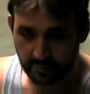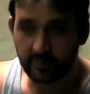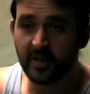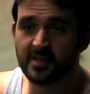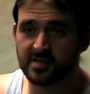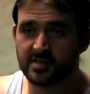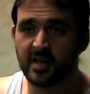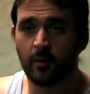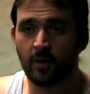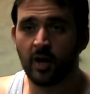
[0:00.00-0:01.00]
places
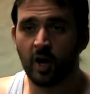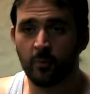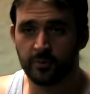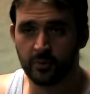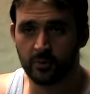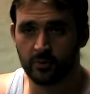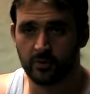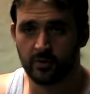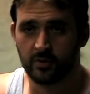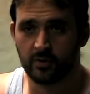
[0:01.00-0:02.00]
that will help you,
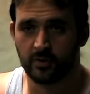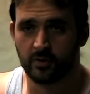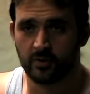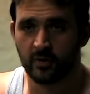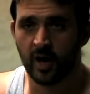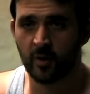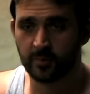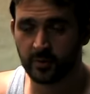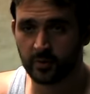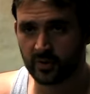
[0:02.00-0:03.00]

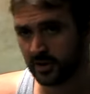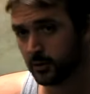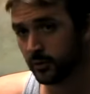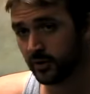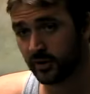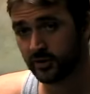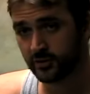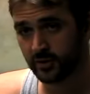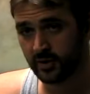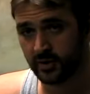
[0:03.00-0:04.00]
help you get through your
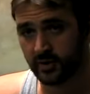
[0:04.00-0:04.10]
injury,